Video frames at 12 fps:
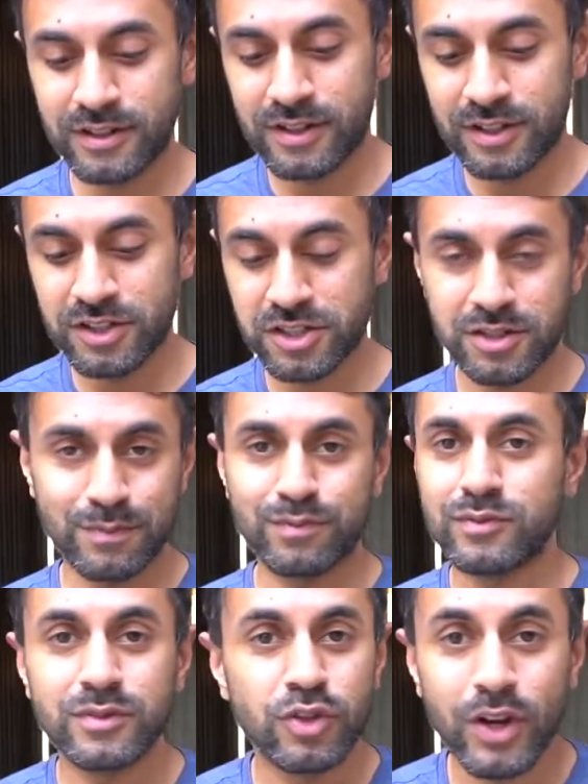it just,
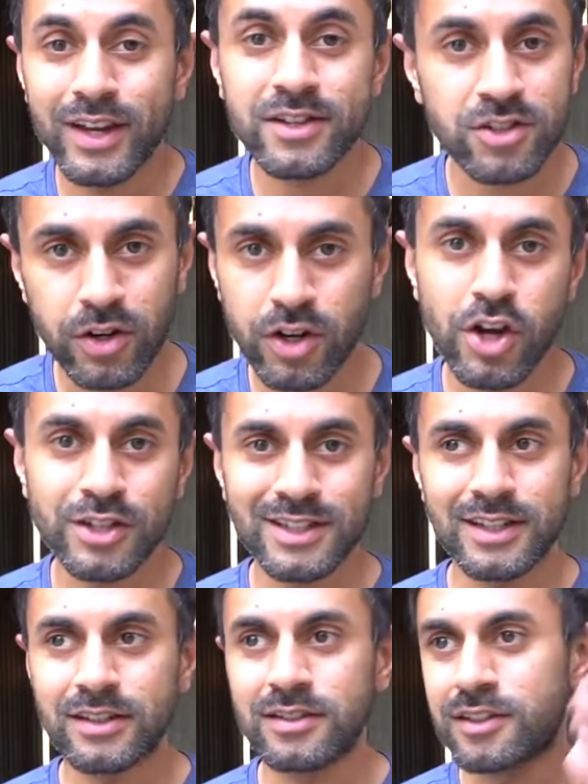your ears aren't
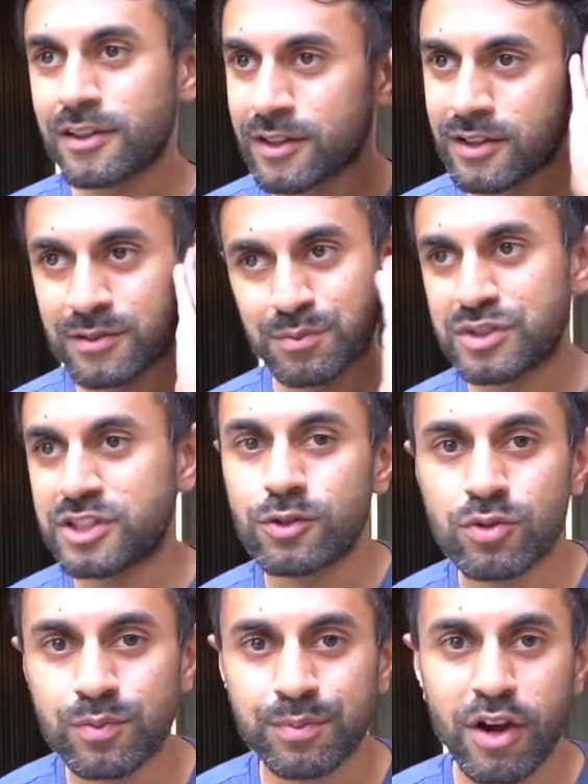hurting, they're
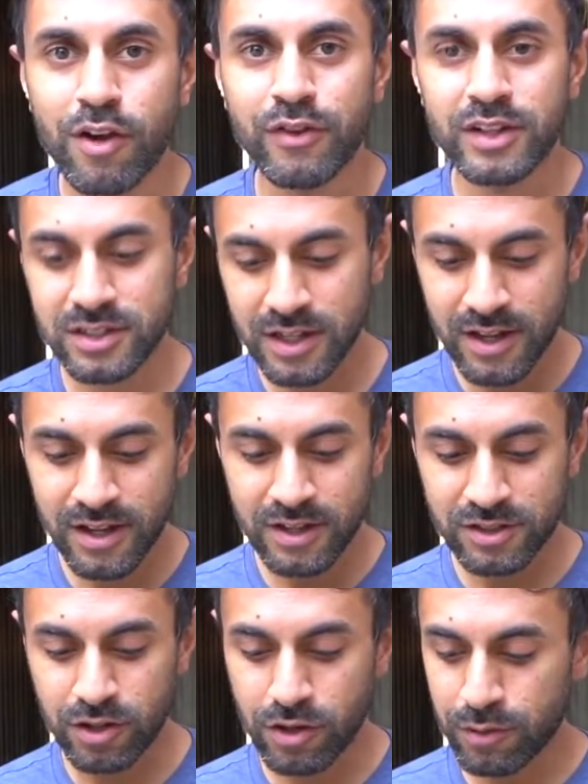still perfect.
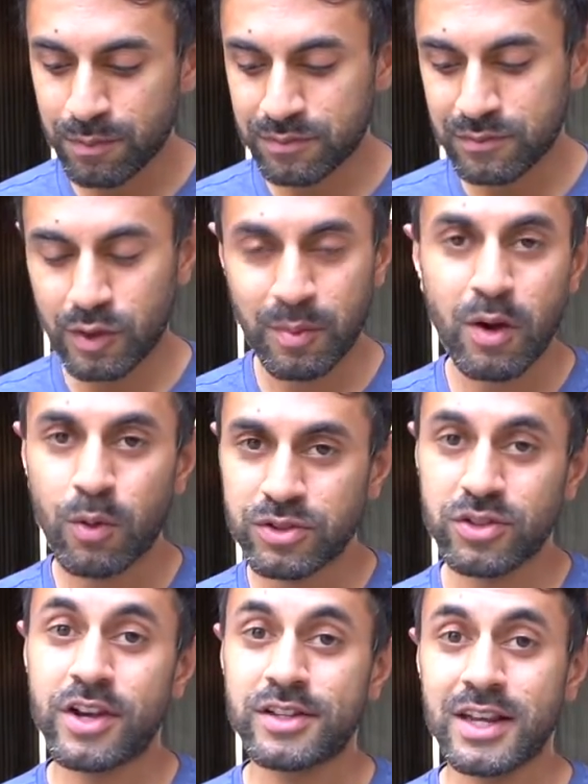So no matter what
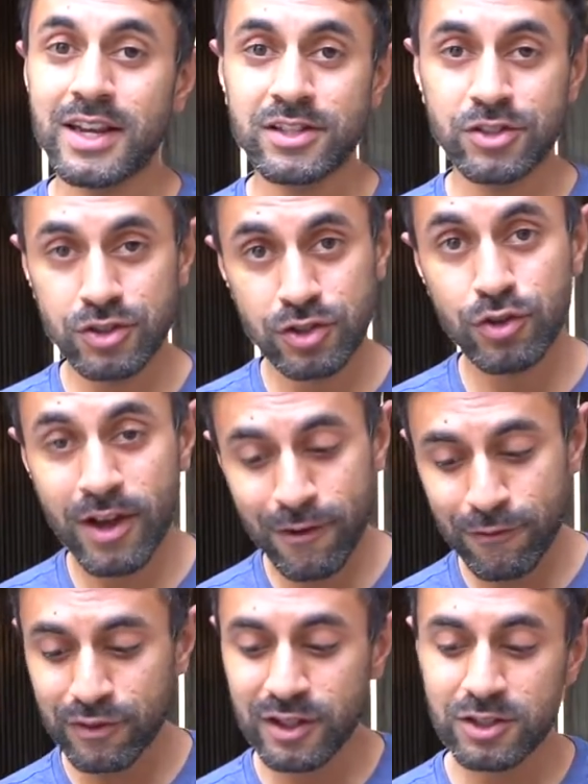size ears you do
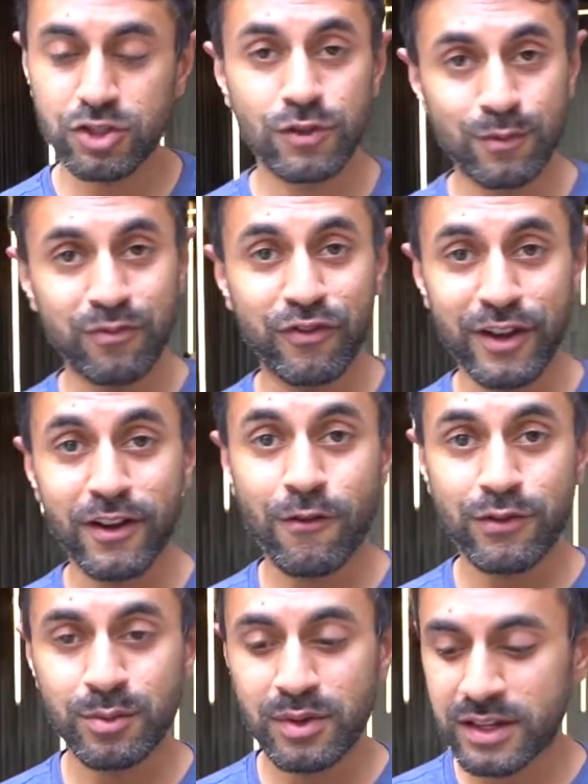have, this should fit
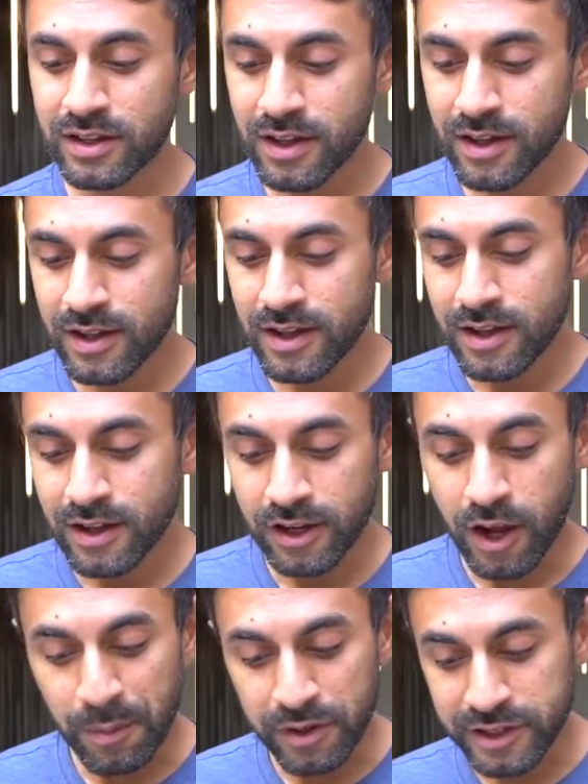comfortably. A
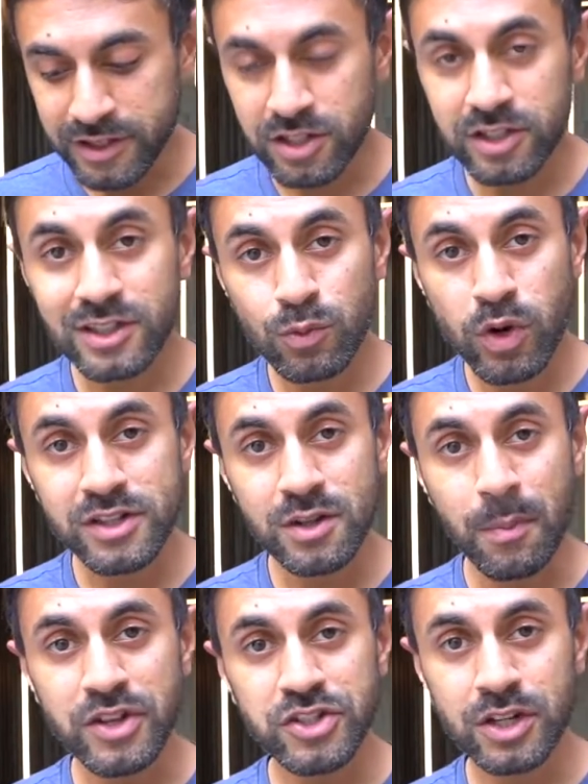couple of things I did wanted
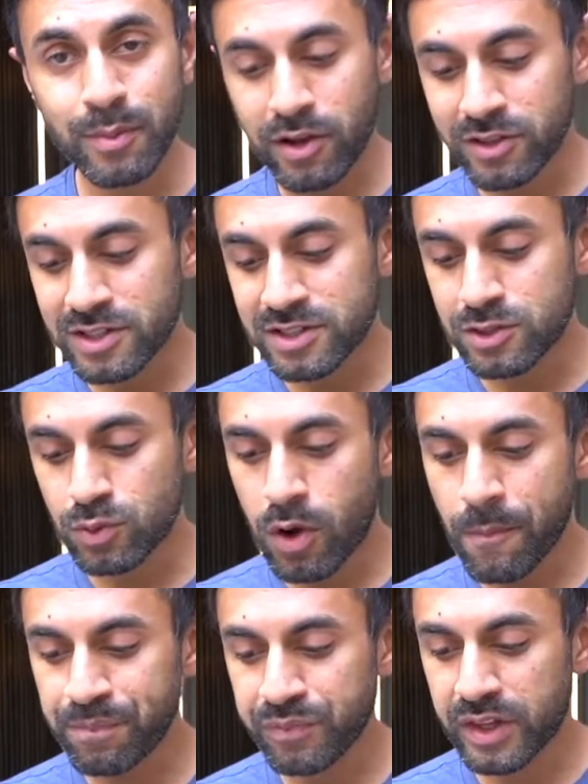to mention about this as
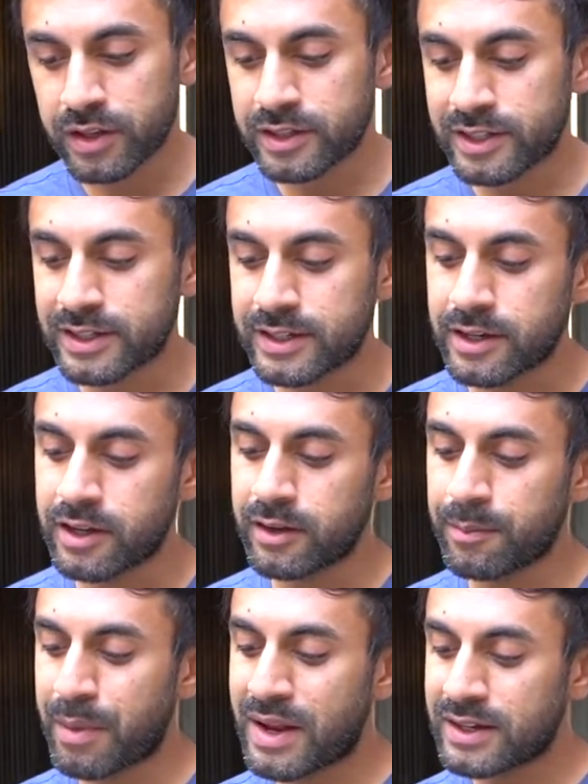well.
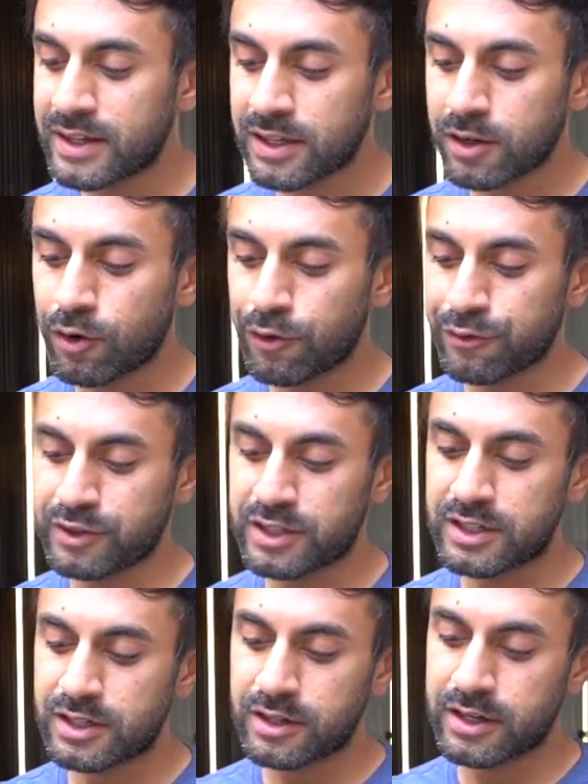The bending of
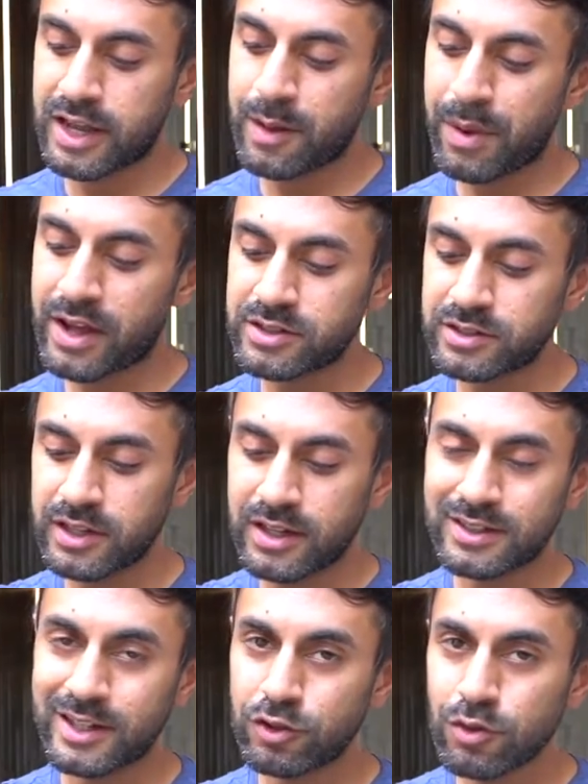the ear pads,
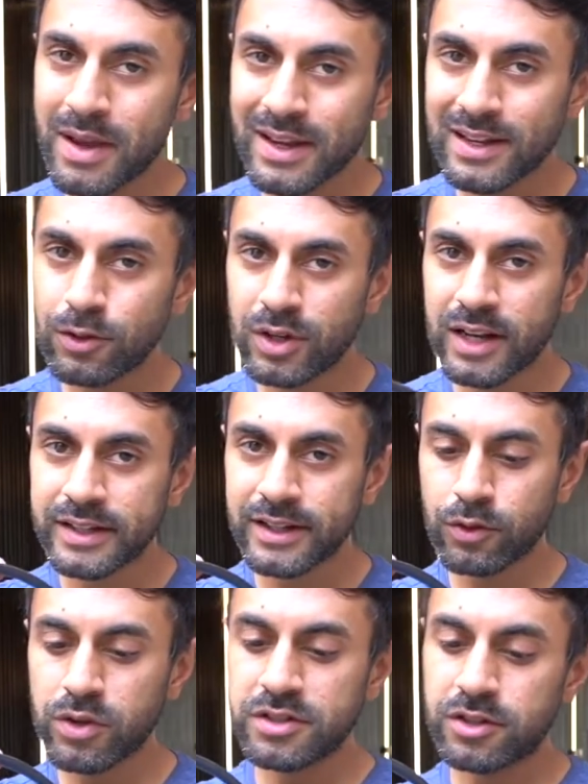they do make a little
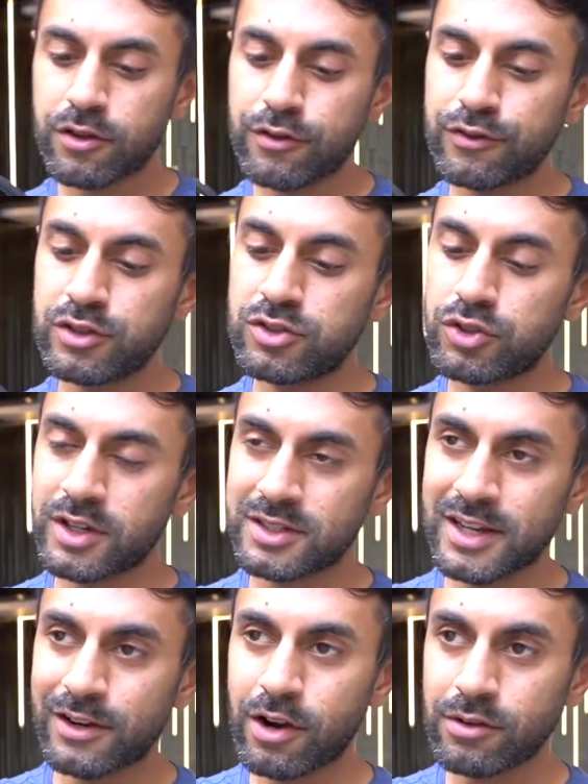clicking noise, so if you try to
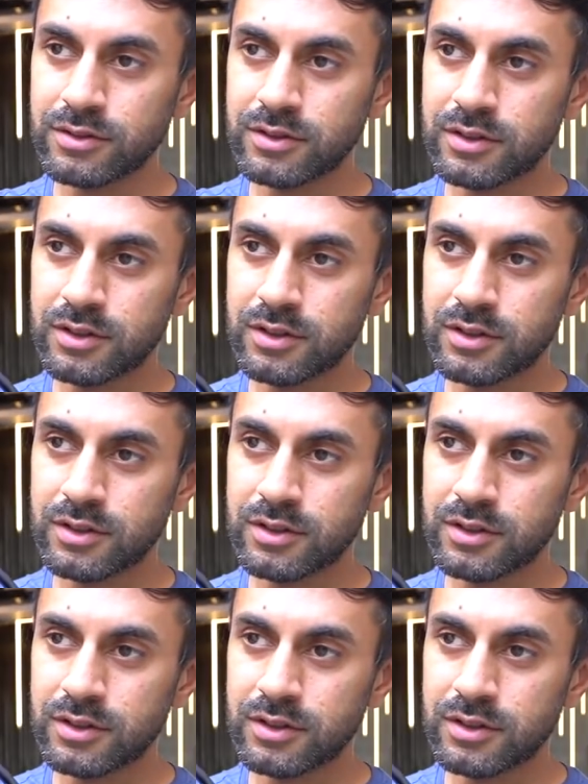hear up.